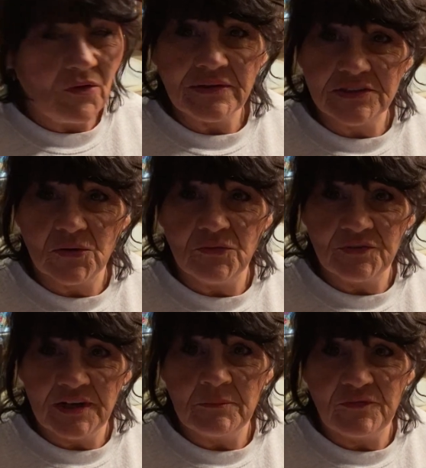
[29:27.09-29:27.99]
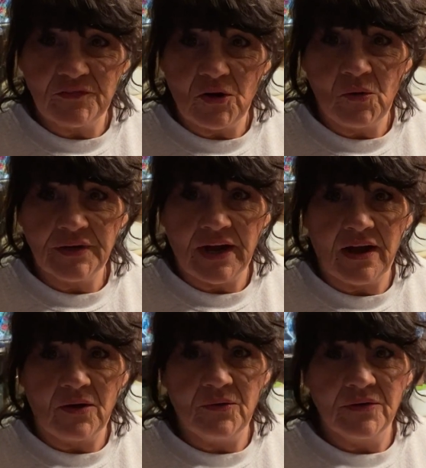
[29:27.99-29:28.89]
Oh, he's going for number 4,
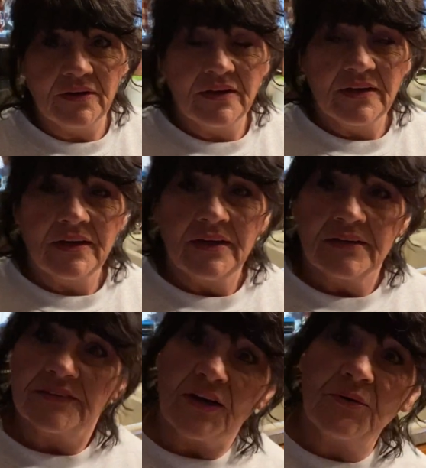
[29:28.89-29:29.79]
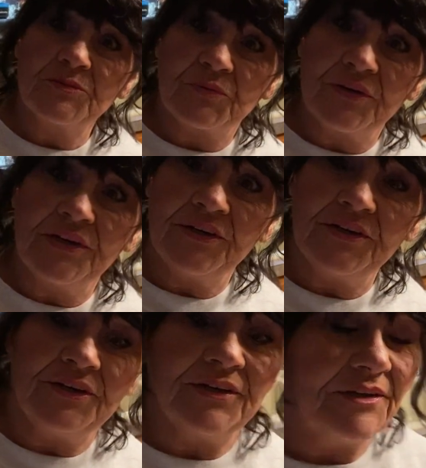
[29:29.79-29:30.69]
y'all. So it's pretty
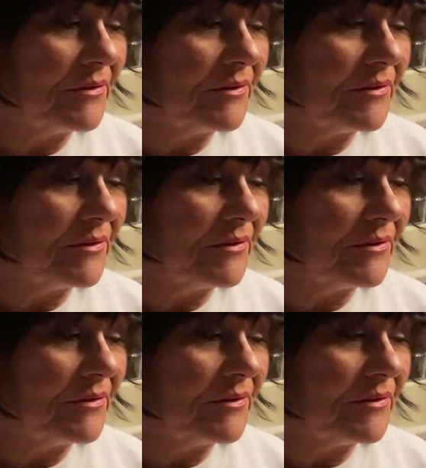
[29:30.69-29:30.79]
good.